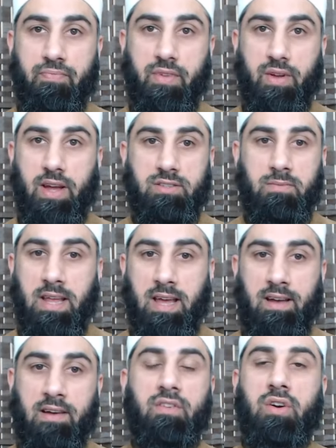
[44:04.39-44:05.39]
That doesn't mean I
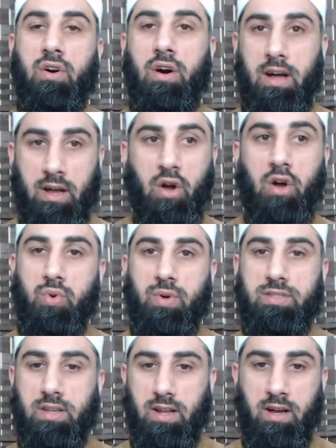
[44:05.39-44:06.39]
haven't got, I can't do a
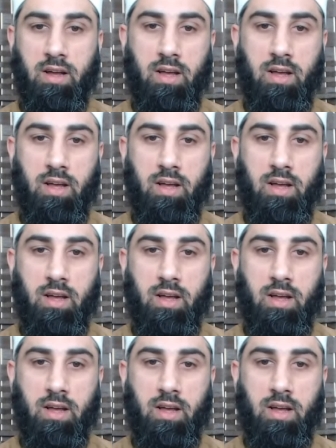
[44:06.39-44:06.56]
salah.